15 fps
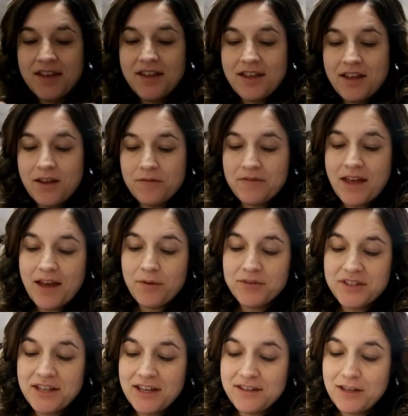if that
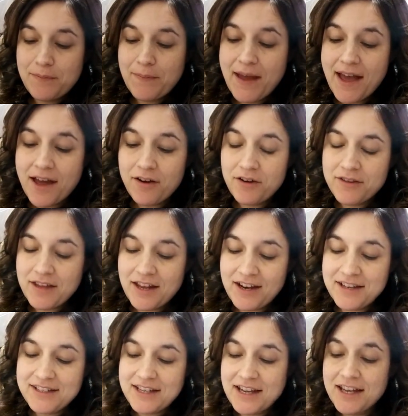was an easy pattern that
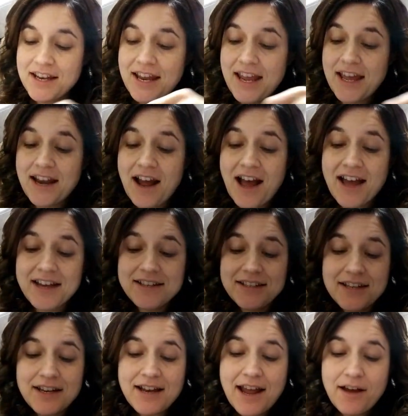I did, and I
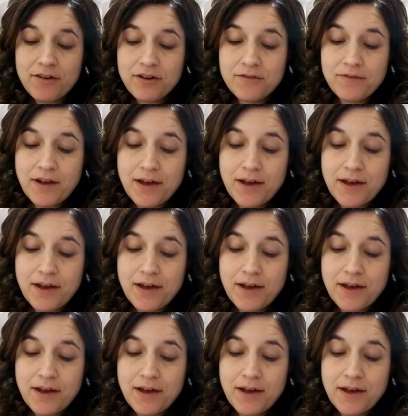did it out of